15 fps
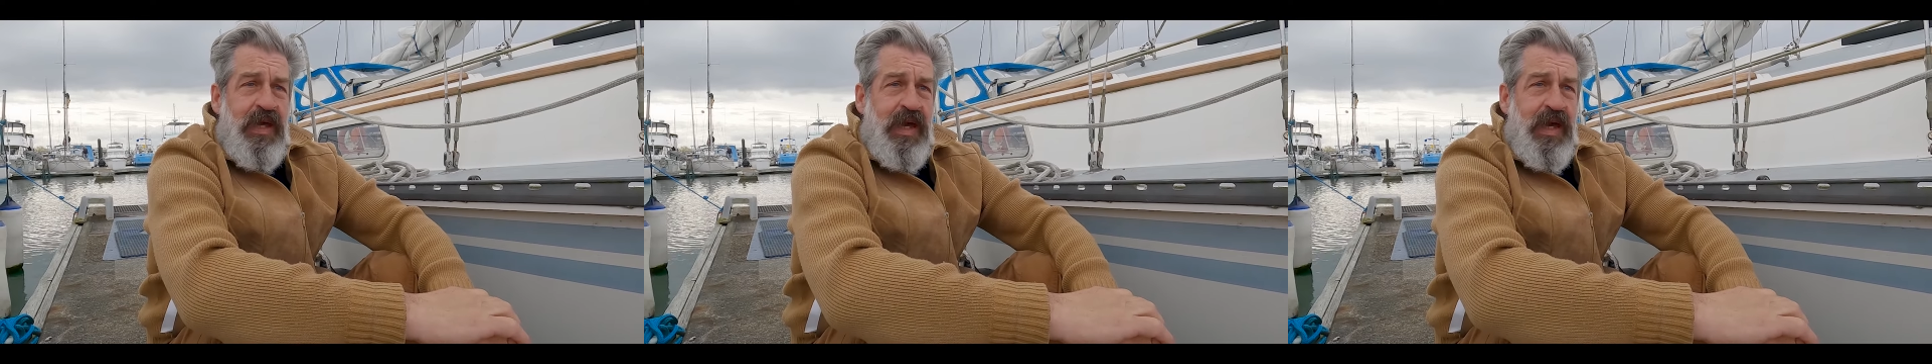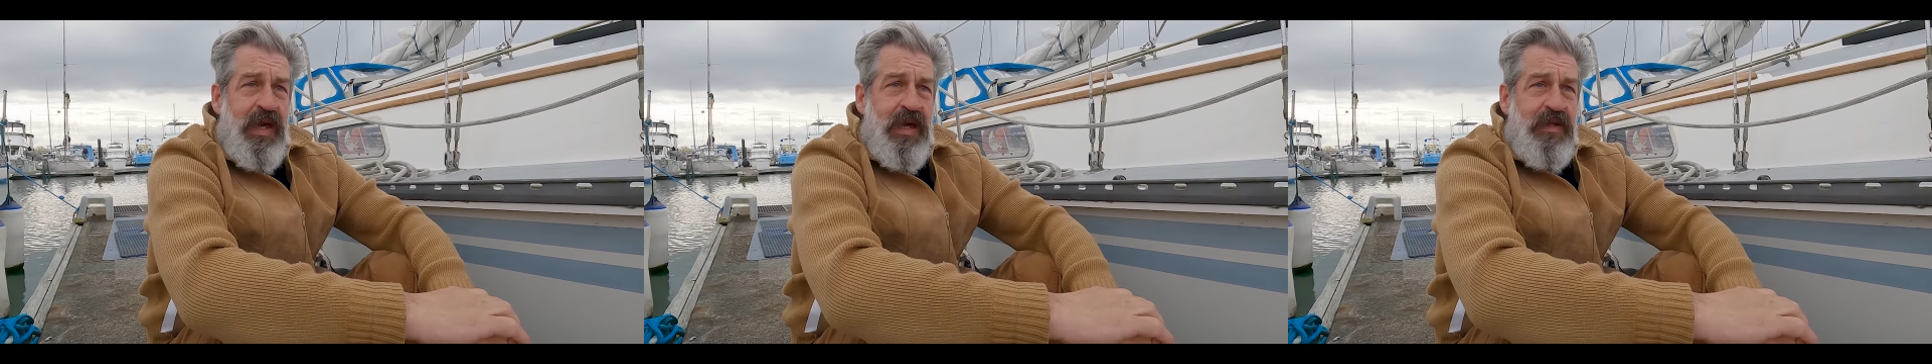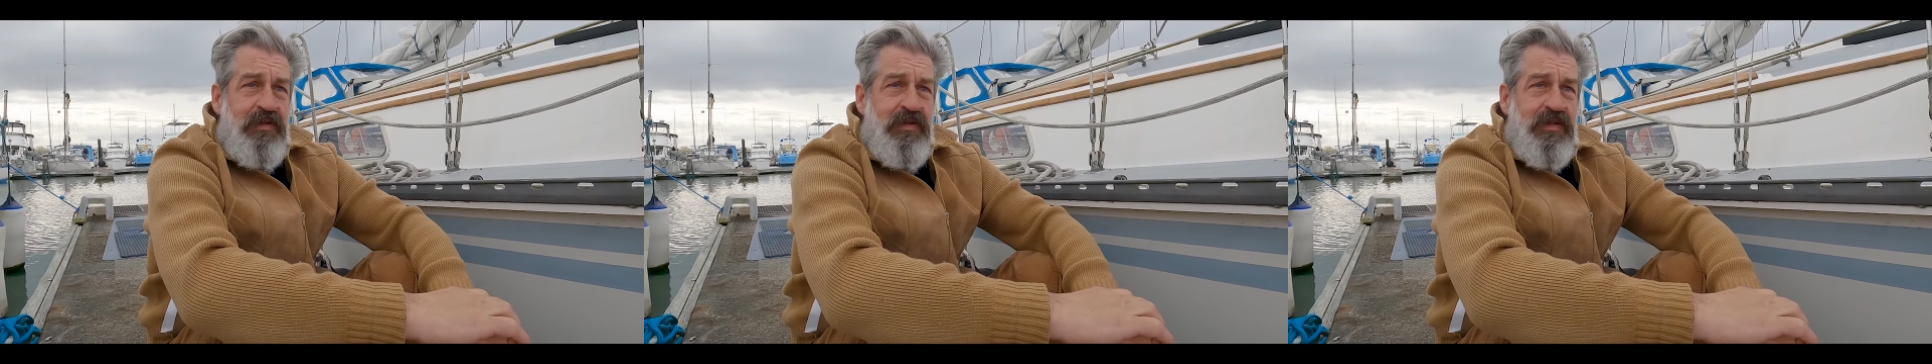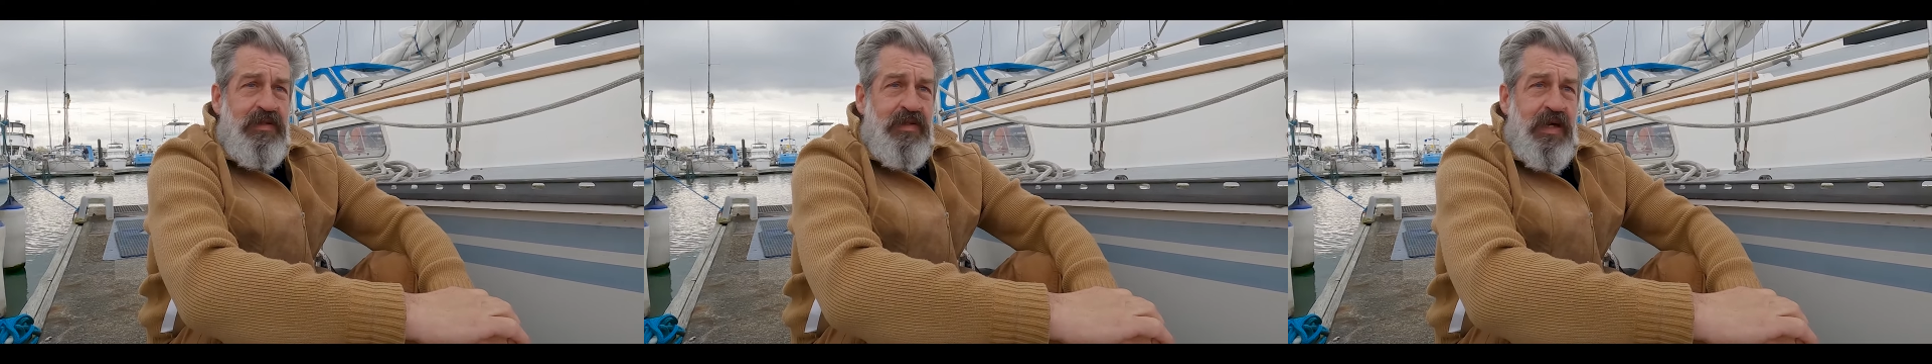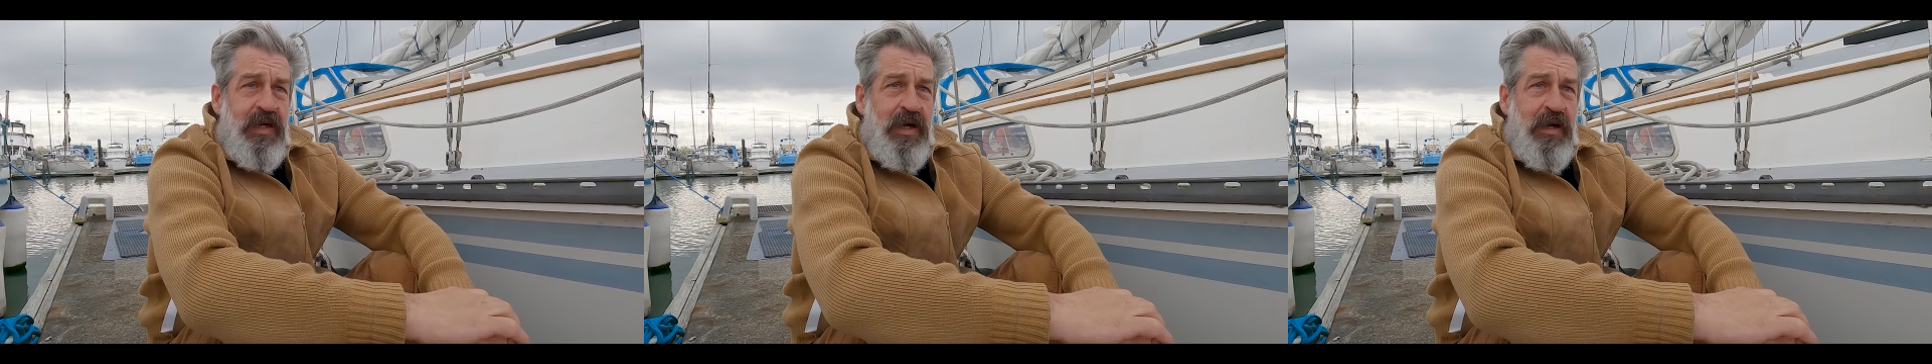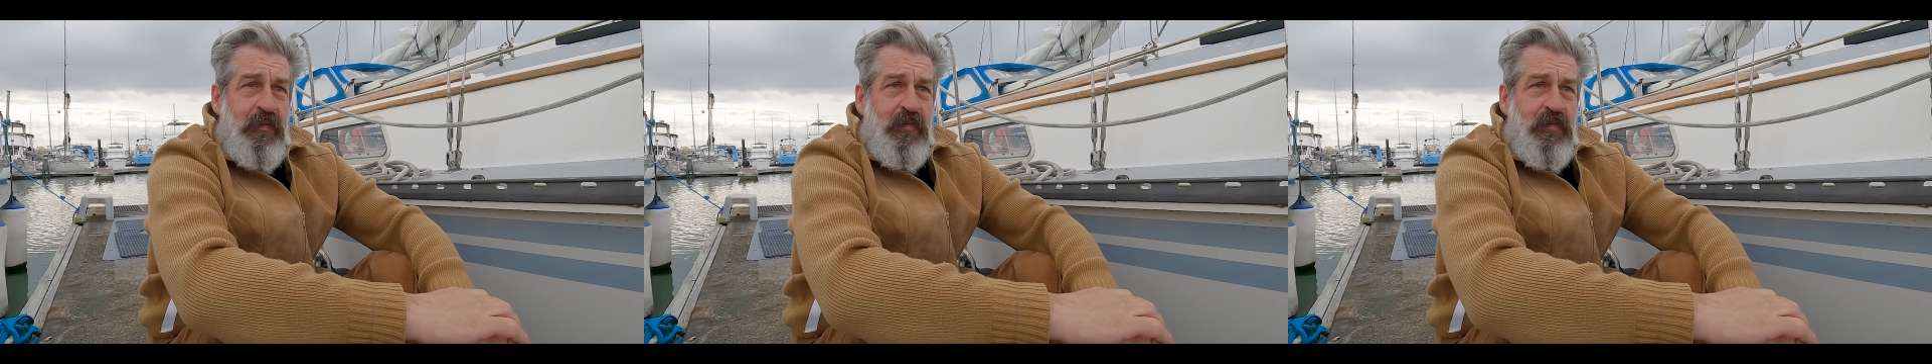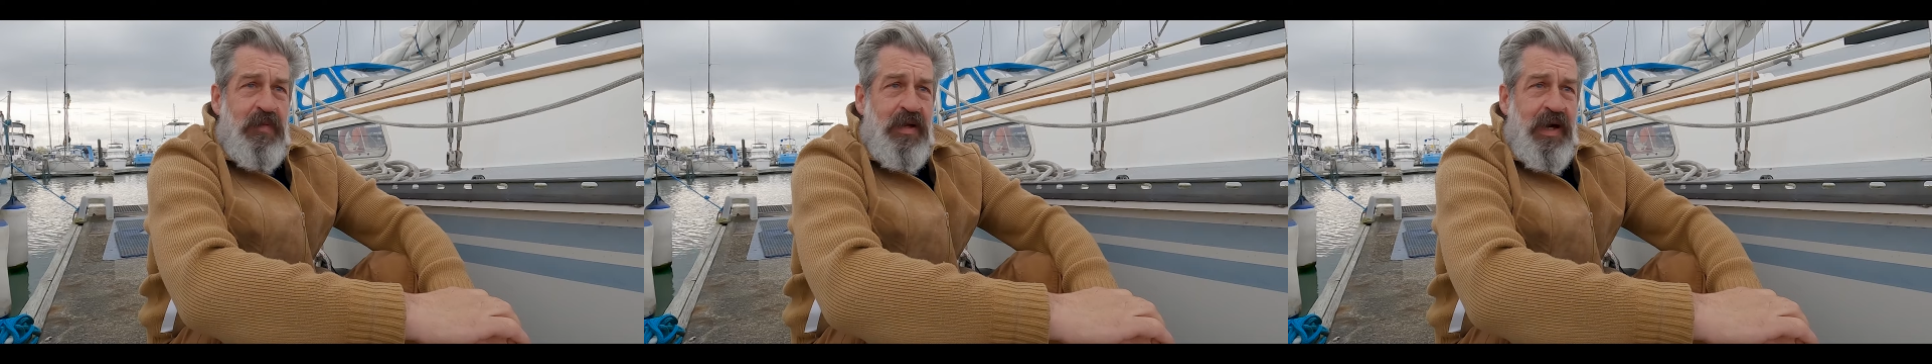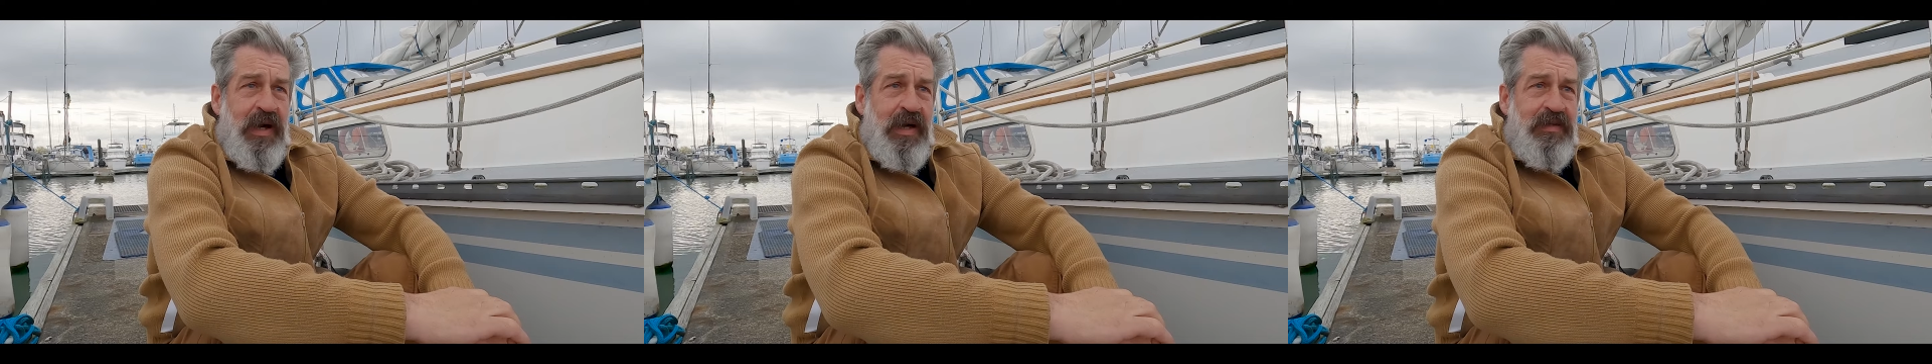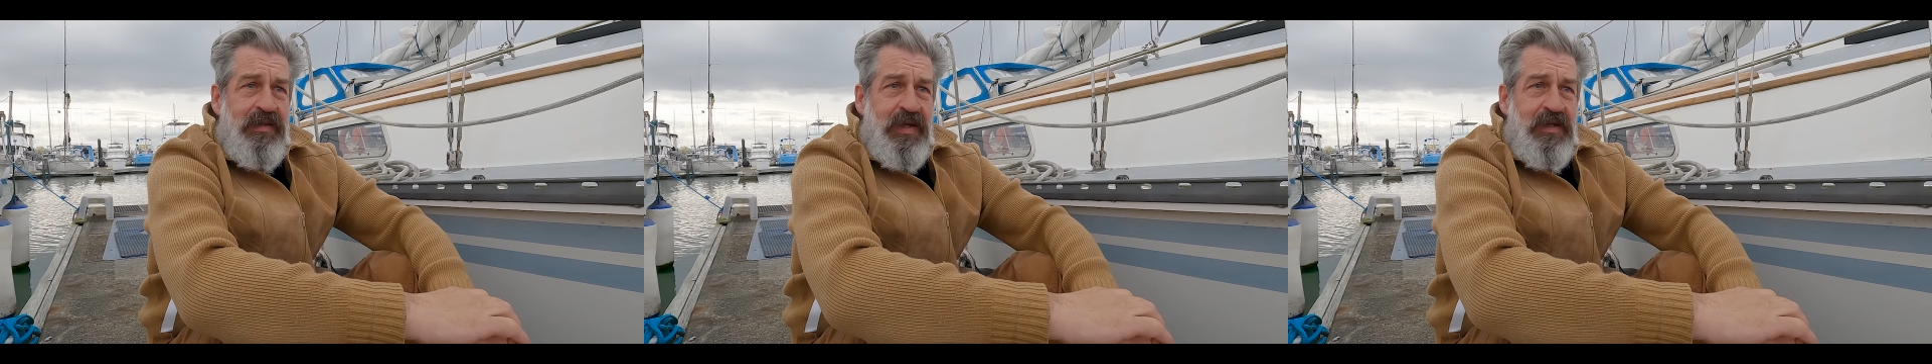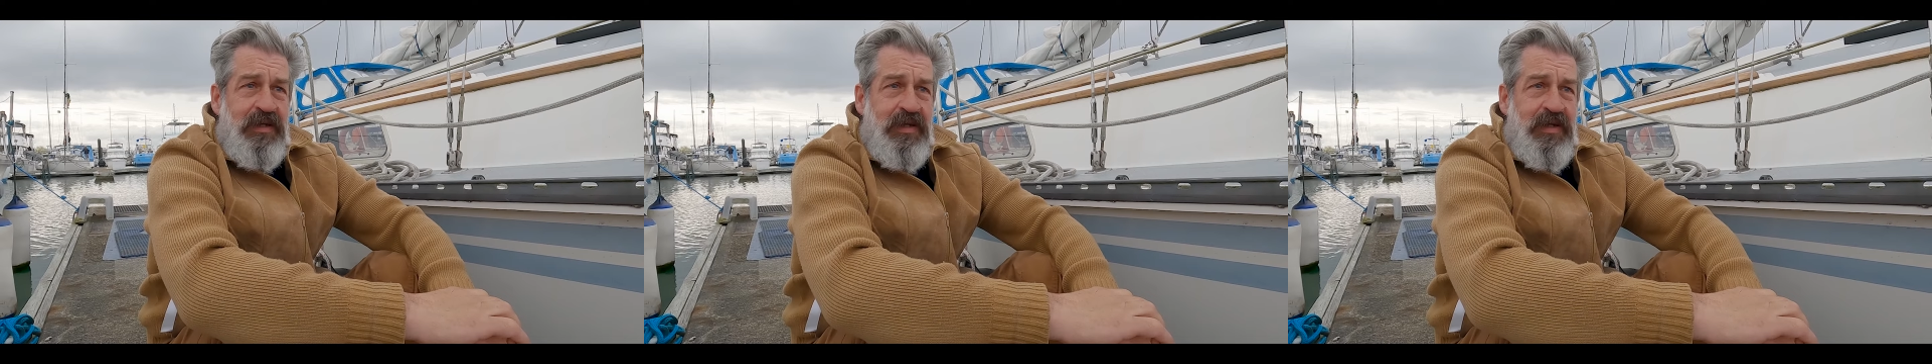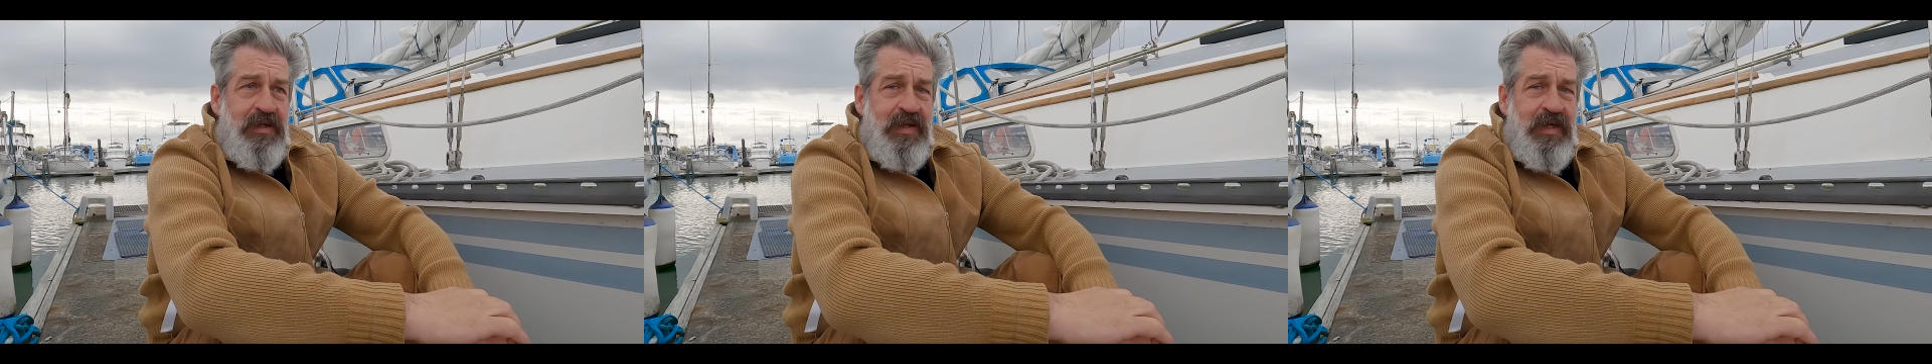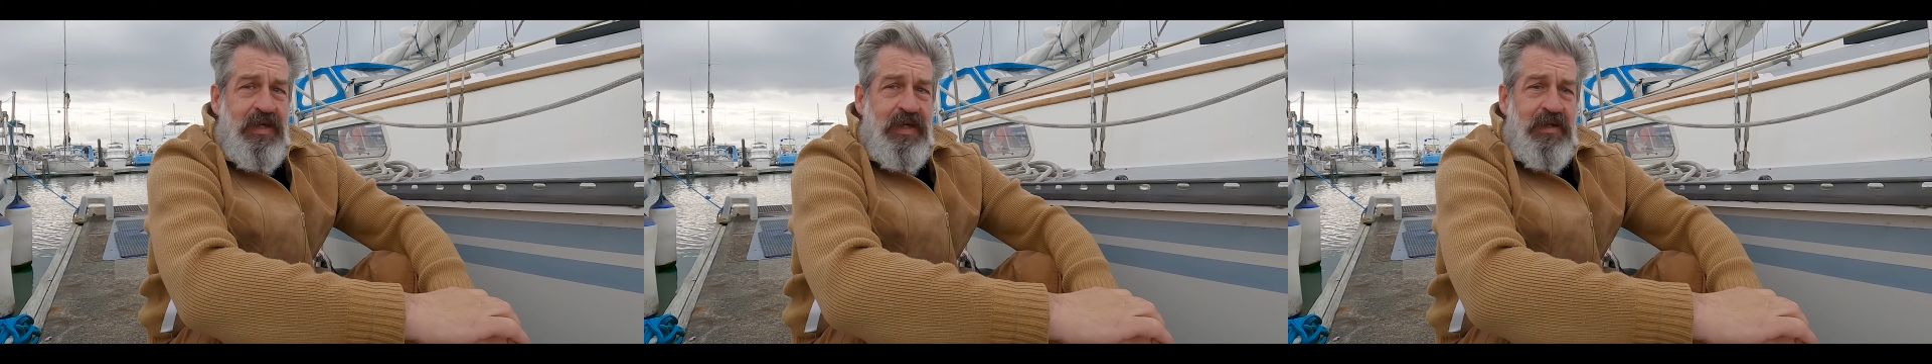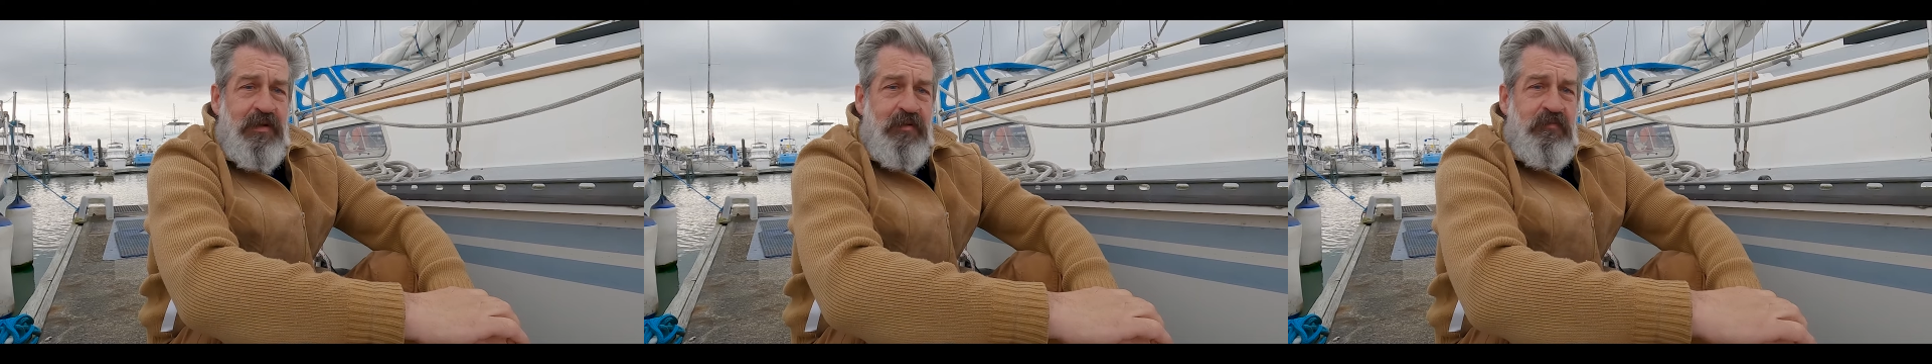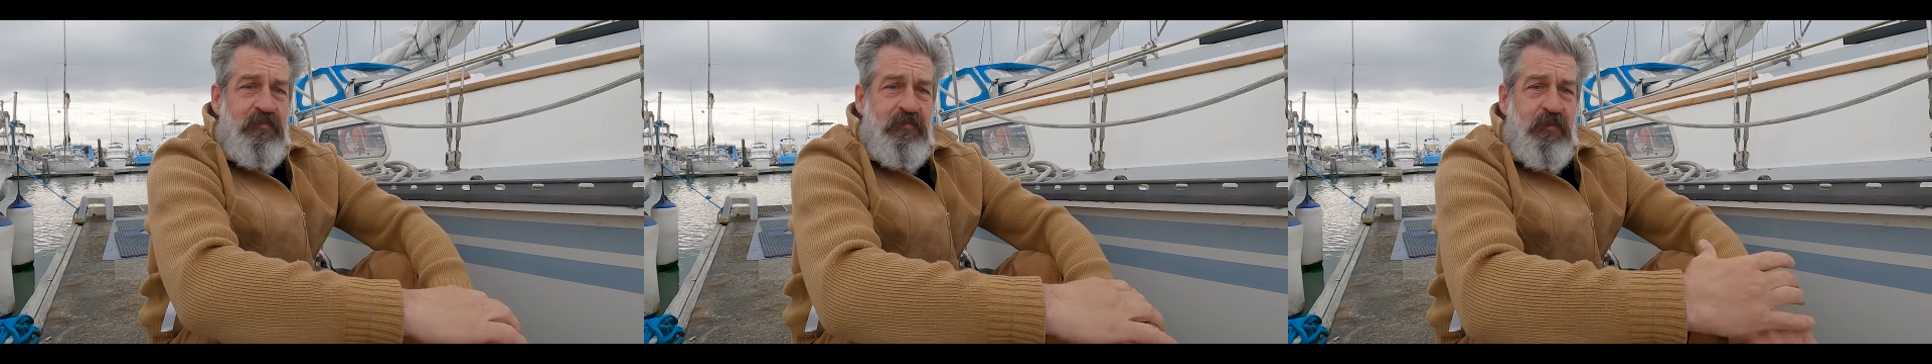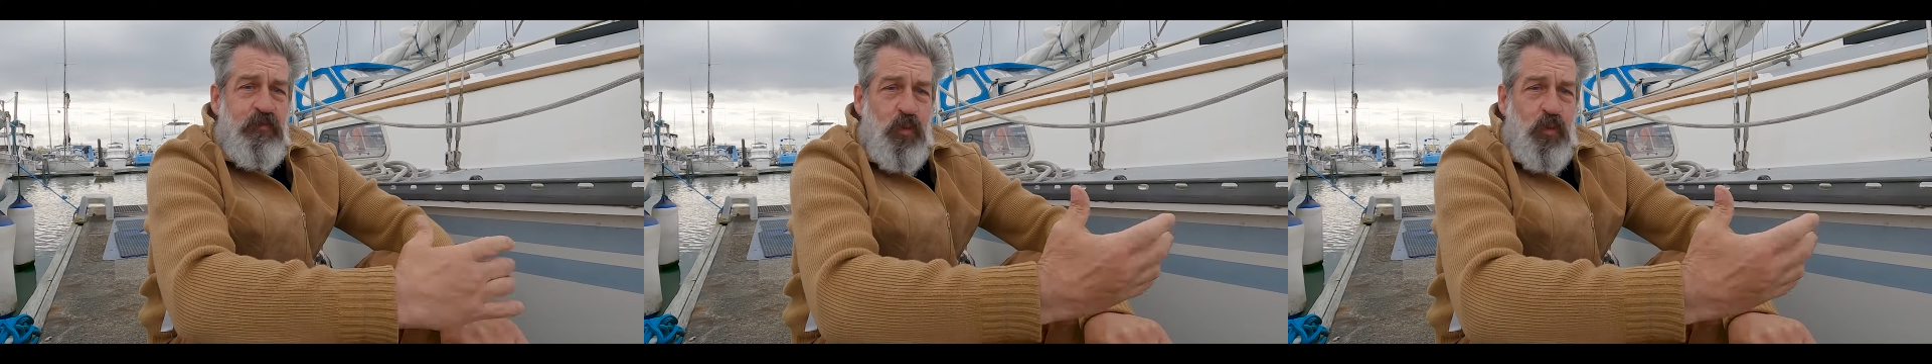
And I think he had